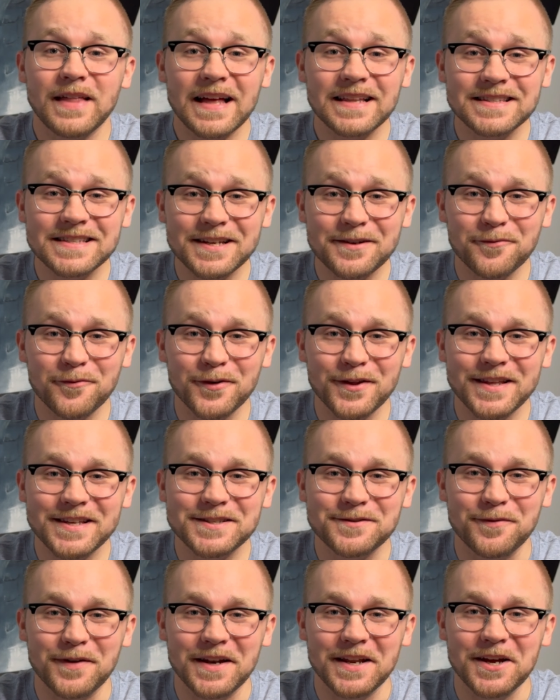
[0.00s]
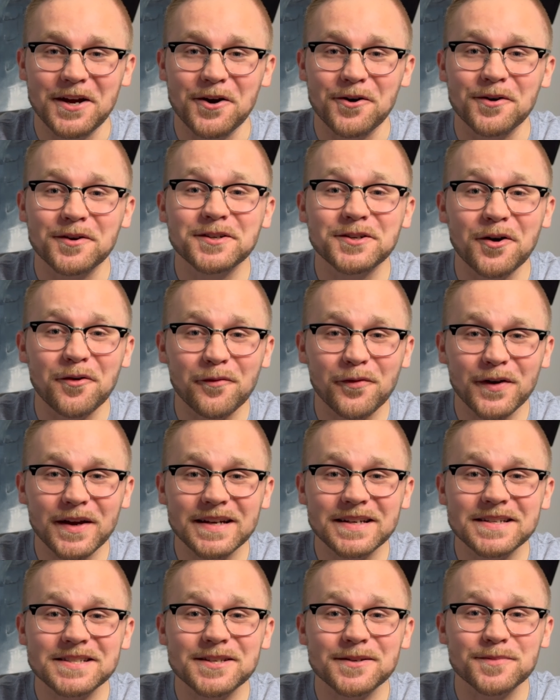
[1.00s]
That's it for this video. Don't
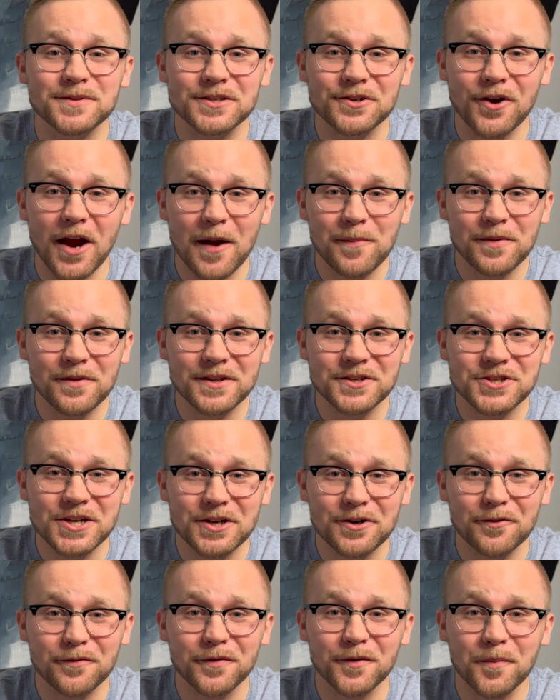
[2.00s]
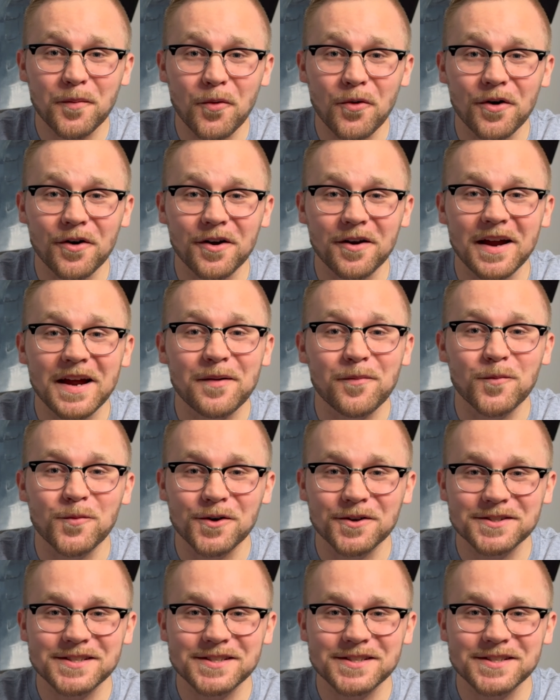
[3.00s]
forget to subscribe to the channel for more, and we'll